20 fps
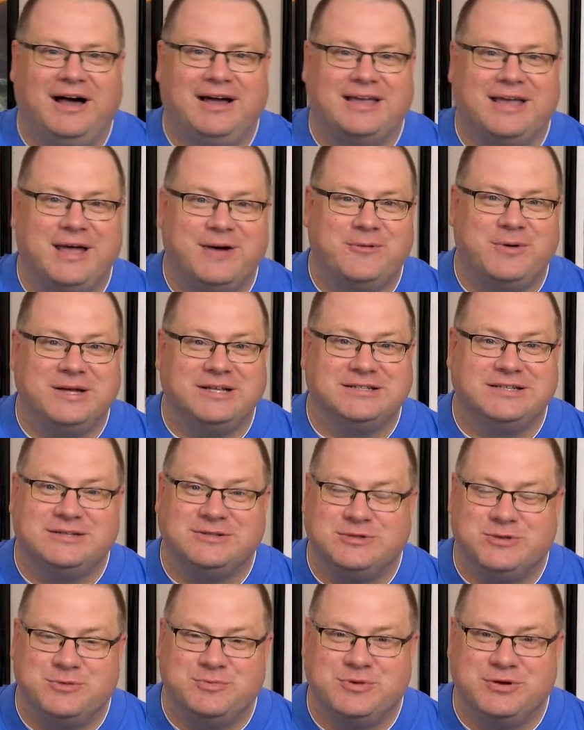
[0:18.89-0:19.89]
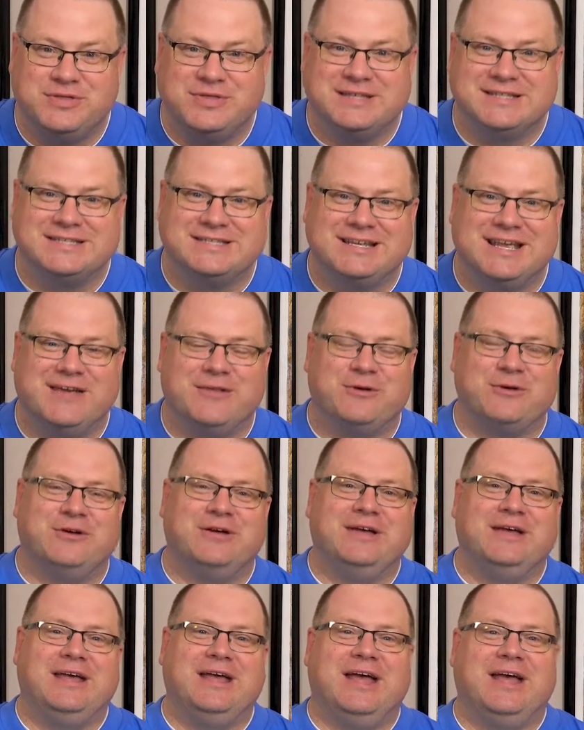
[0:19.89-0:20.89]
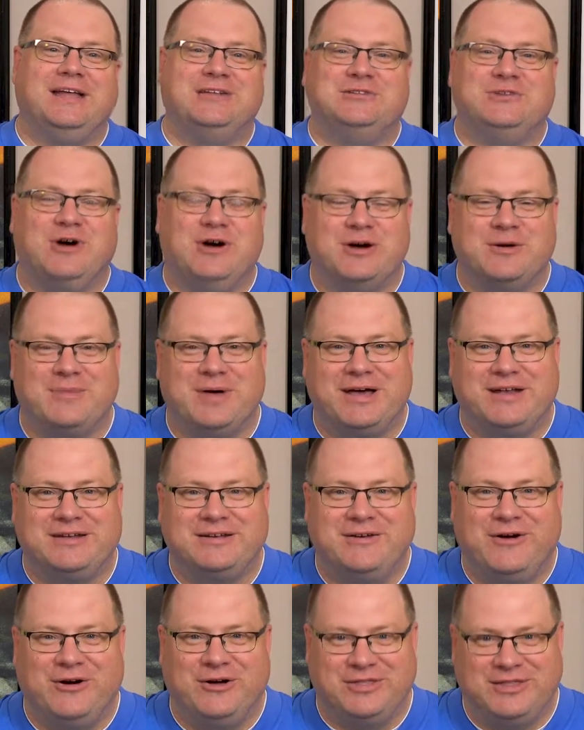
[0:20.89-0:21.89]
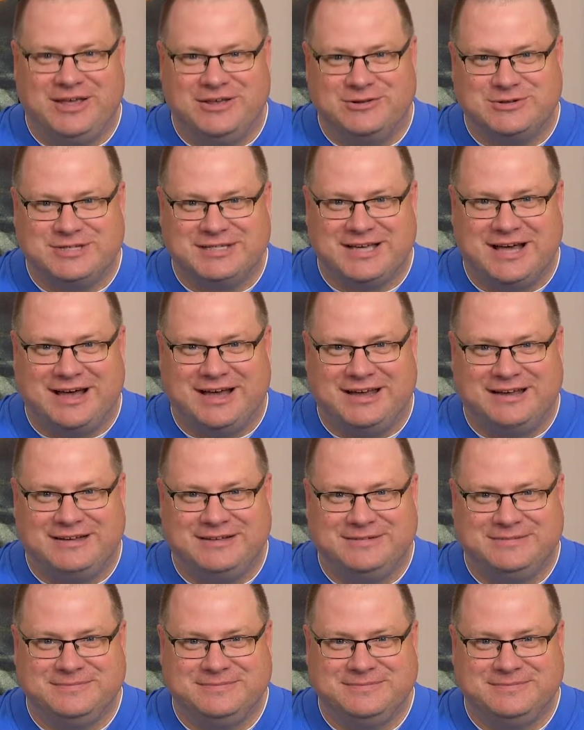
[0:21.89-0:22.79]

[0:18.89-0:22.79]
Can't wait to put this together and talk about it on the other side.